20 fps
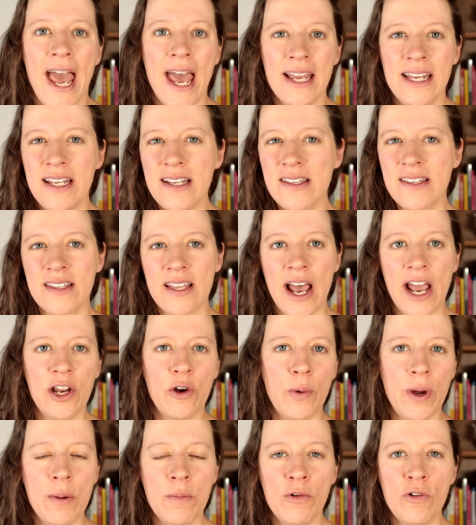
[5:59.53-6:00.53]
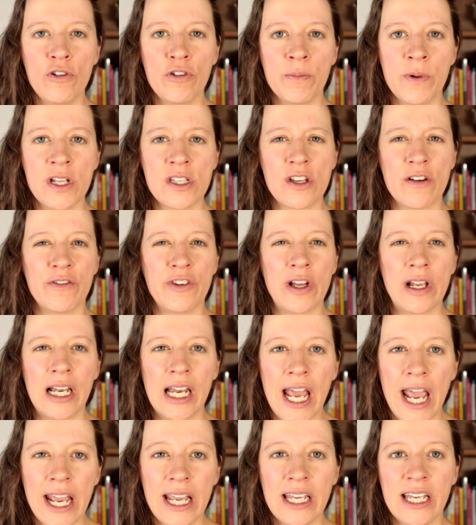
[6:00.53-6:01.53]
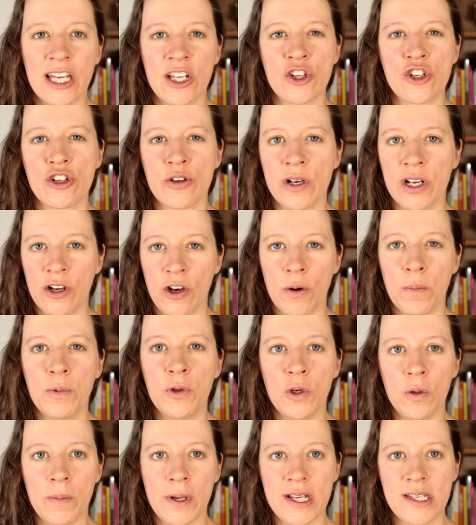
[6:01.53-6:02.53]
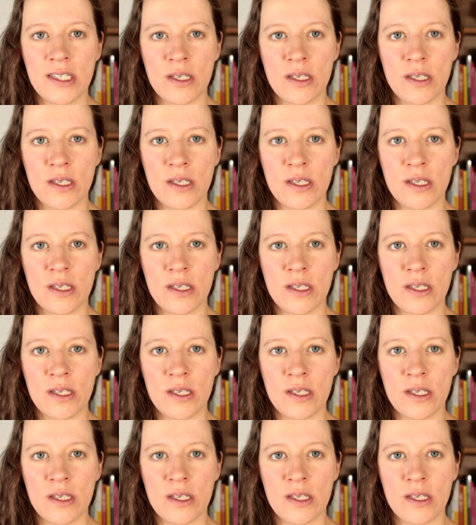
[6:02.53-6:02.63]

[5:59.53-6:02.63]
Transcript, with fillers: Any sideway movement of the leg can trigger pubic